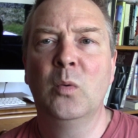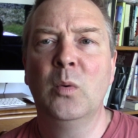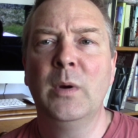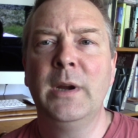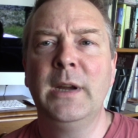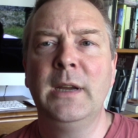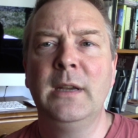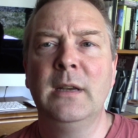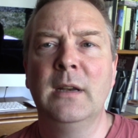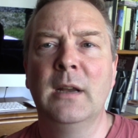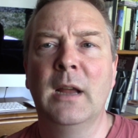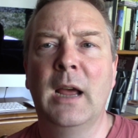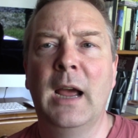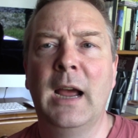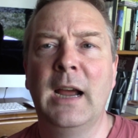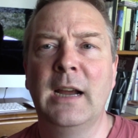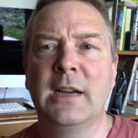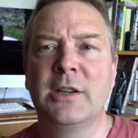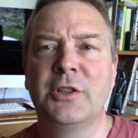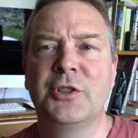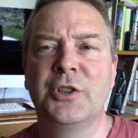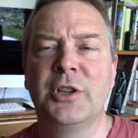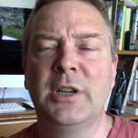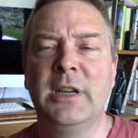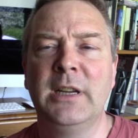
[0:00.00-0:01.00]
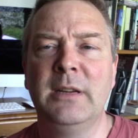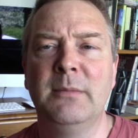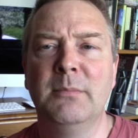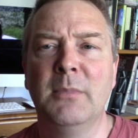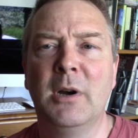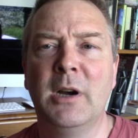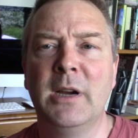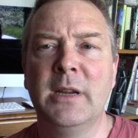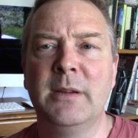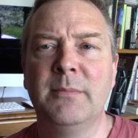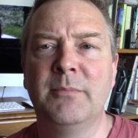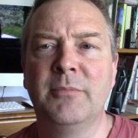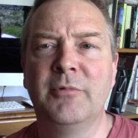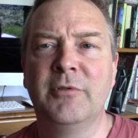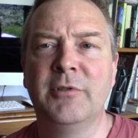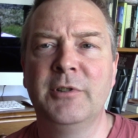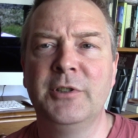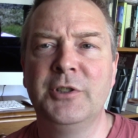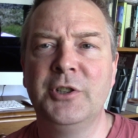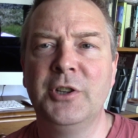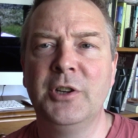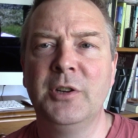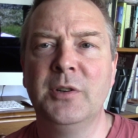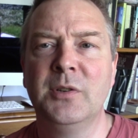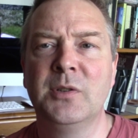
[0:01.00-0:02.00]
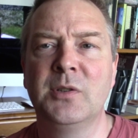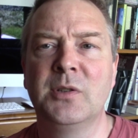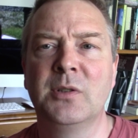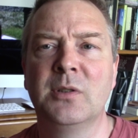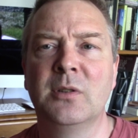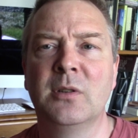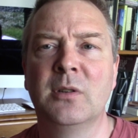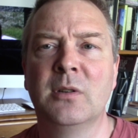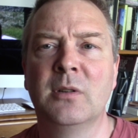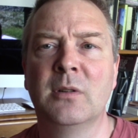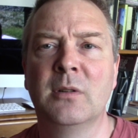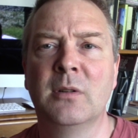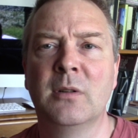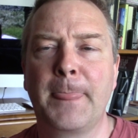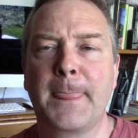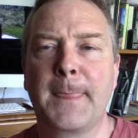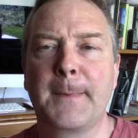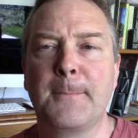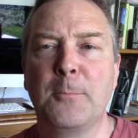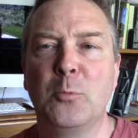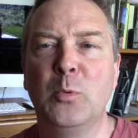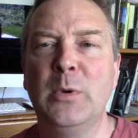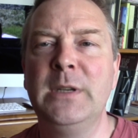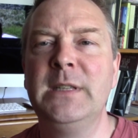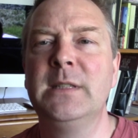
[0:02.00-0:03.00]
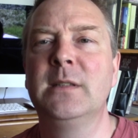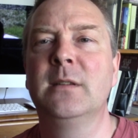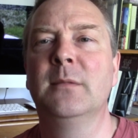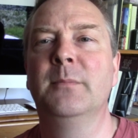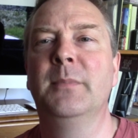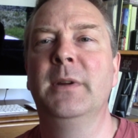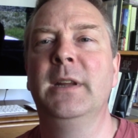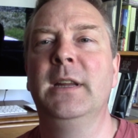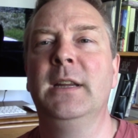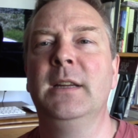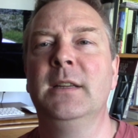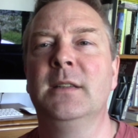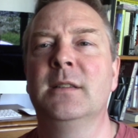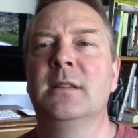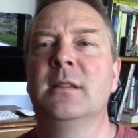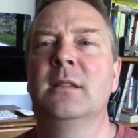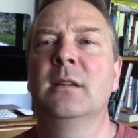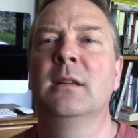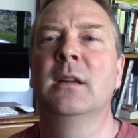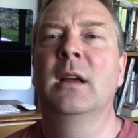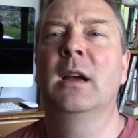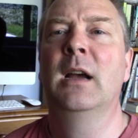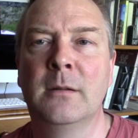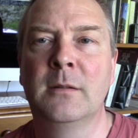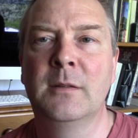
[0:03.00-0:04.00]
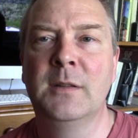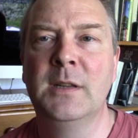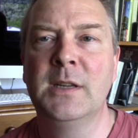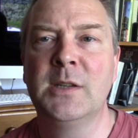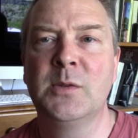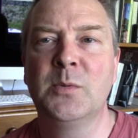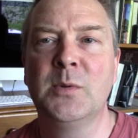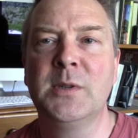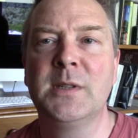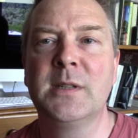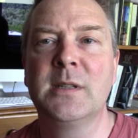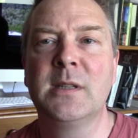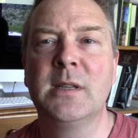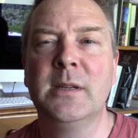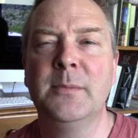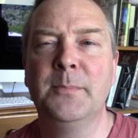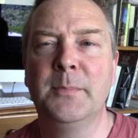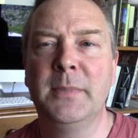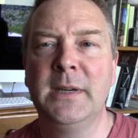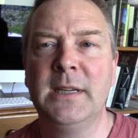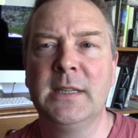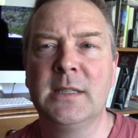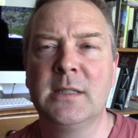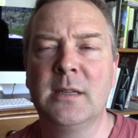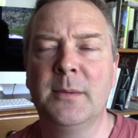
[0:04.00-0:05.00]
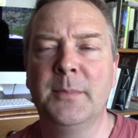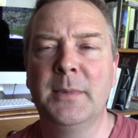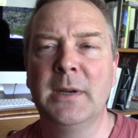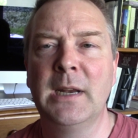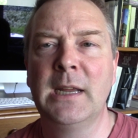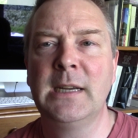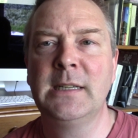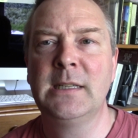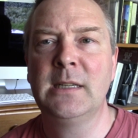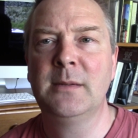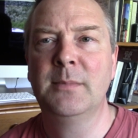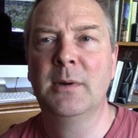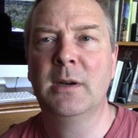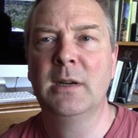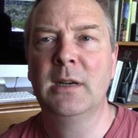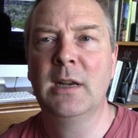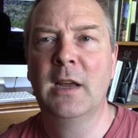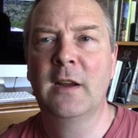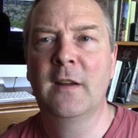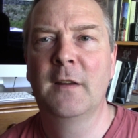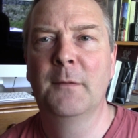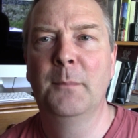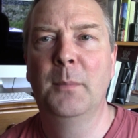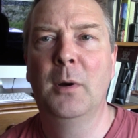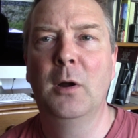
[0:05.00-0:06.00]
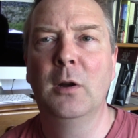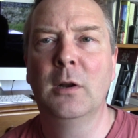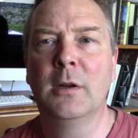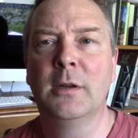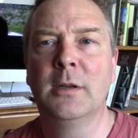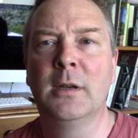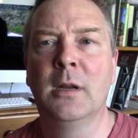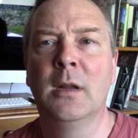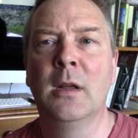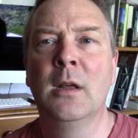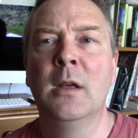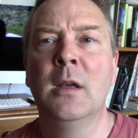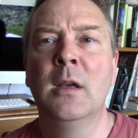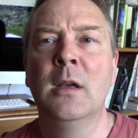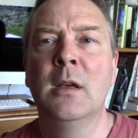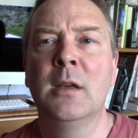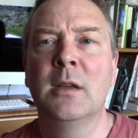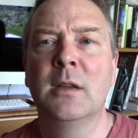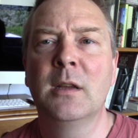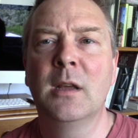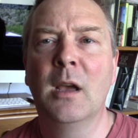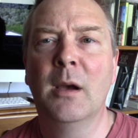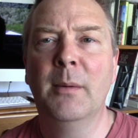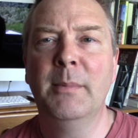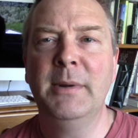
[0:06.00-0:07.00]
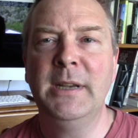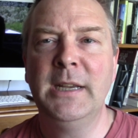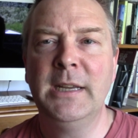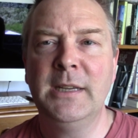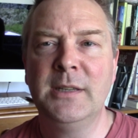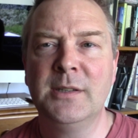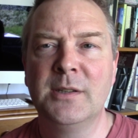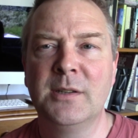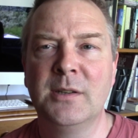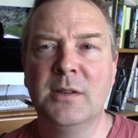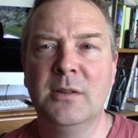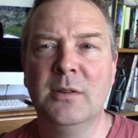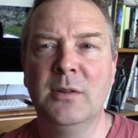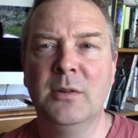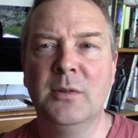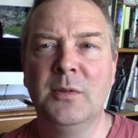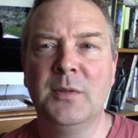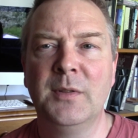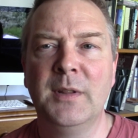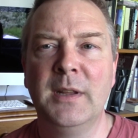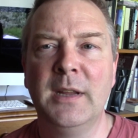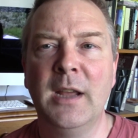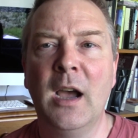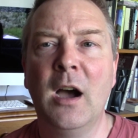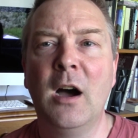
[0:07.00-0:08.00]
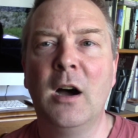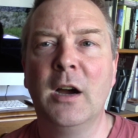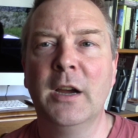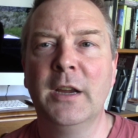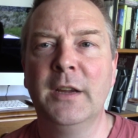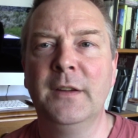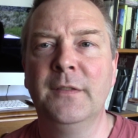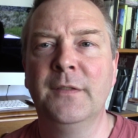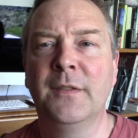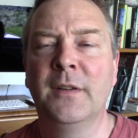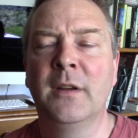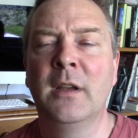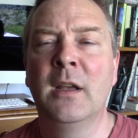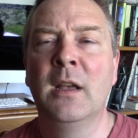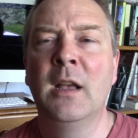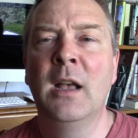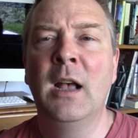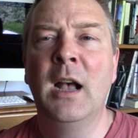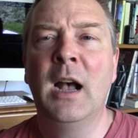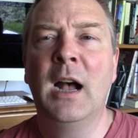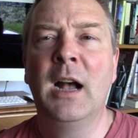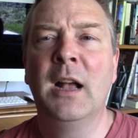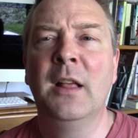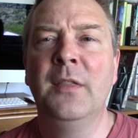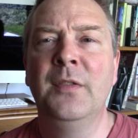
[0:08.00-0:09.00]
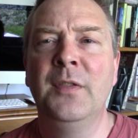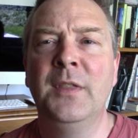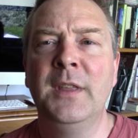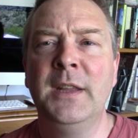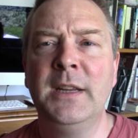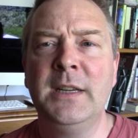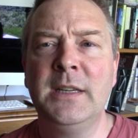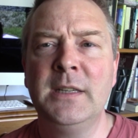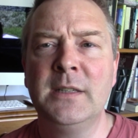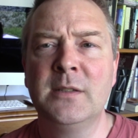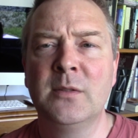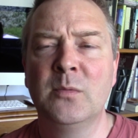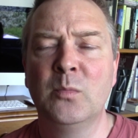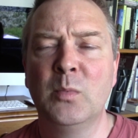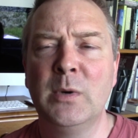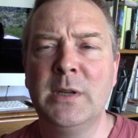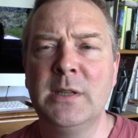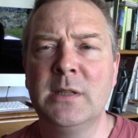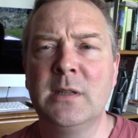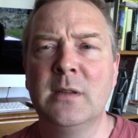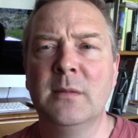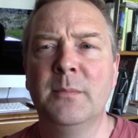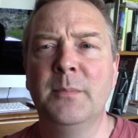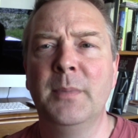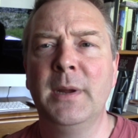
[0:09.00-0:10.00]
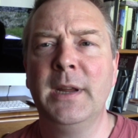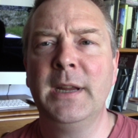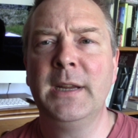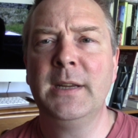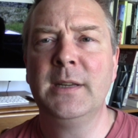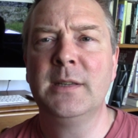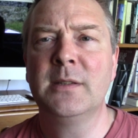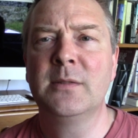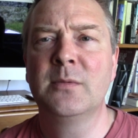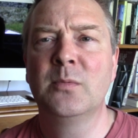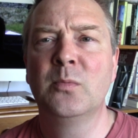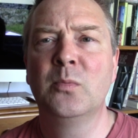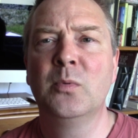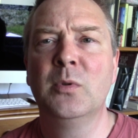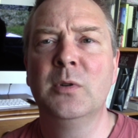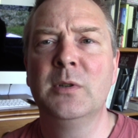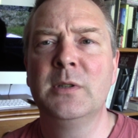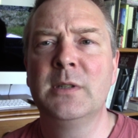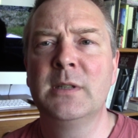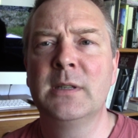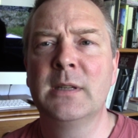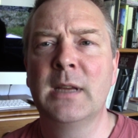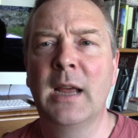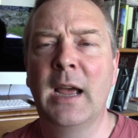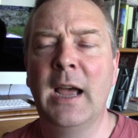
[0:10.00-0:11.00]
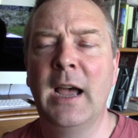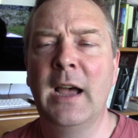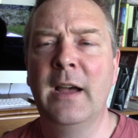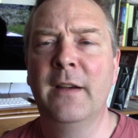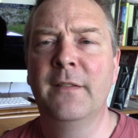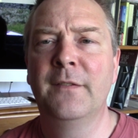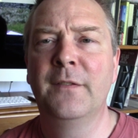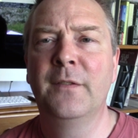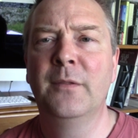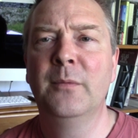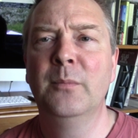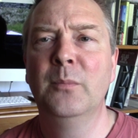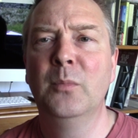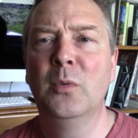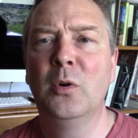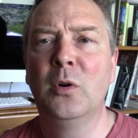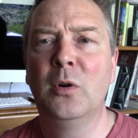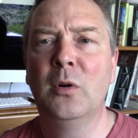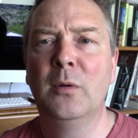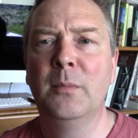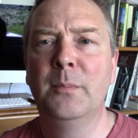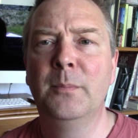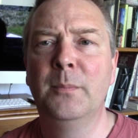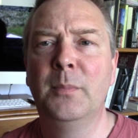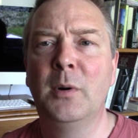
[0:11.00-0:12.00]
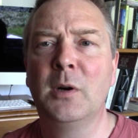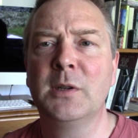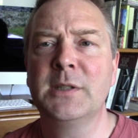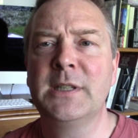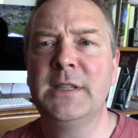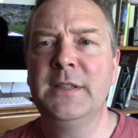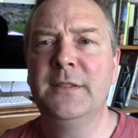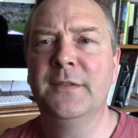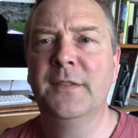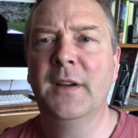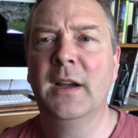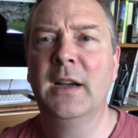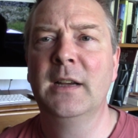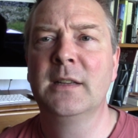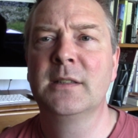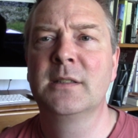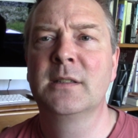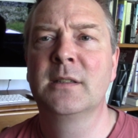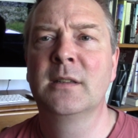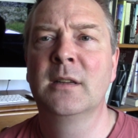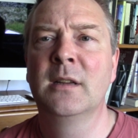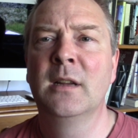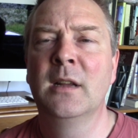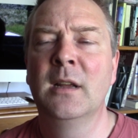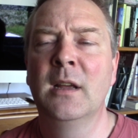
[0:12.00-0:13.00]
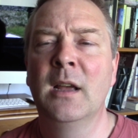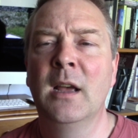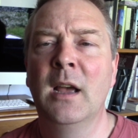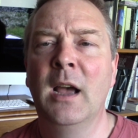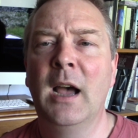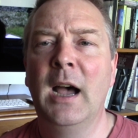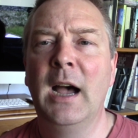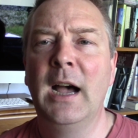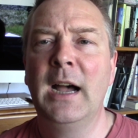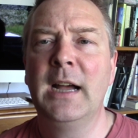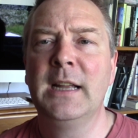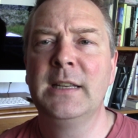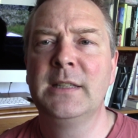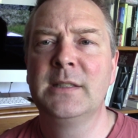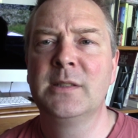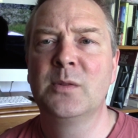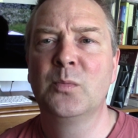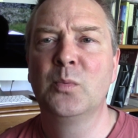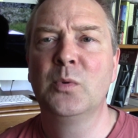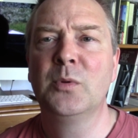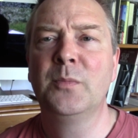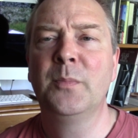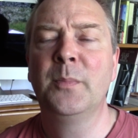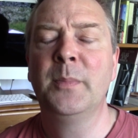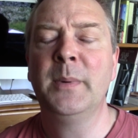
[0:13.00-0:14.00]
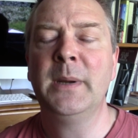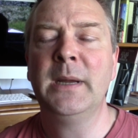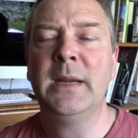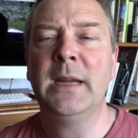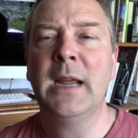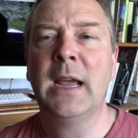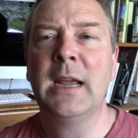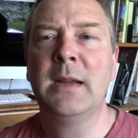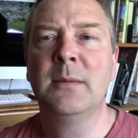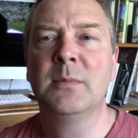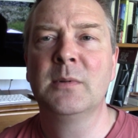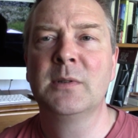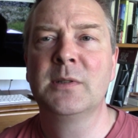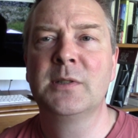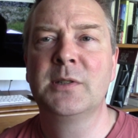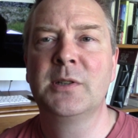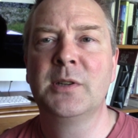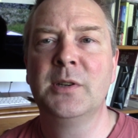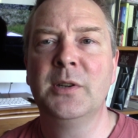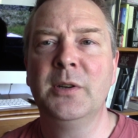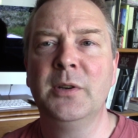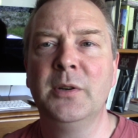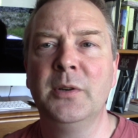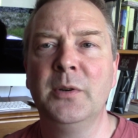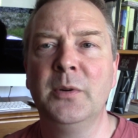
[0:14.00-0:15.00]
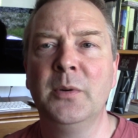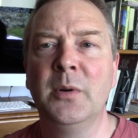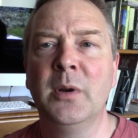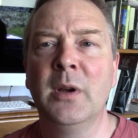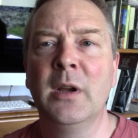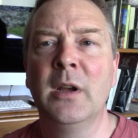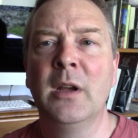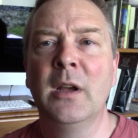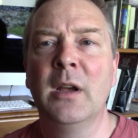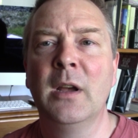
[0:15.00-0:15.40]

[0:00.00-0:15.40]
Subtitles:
queen actually might produce winter bees. This would be stimulated by lack of pollen coming into the hive, and these winter bees would have more body fat and would be able to